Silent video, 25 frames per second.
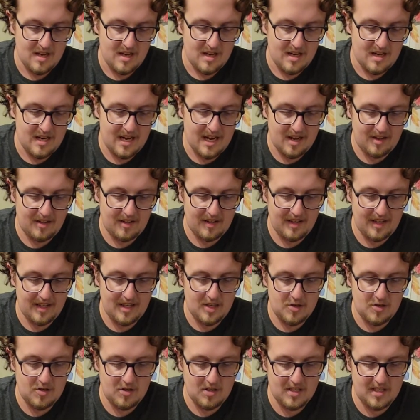Now, the
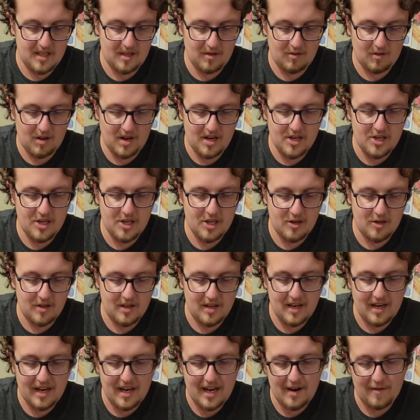interesting ratio that
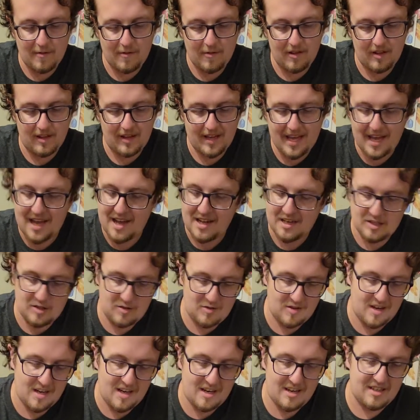I have for the cats,
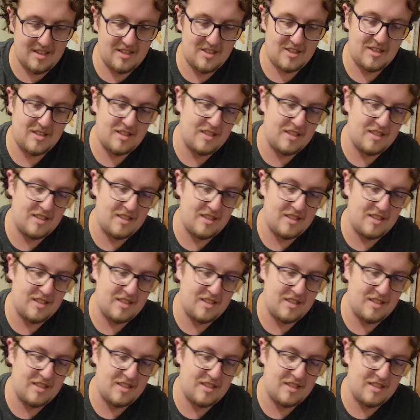you guys,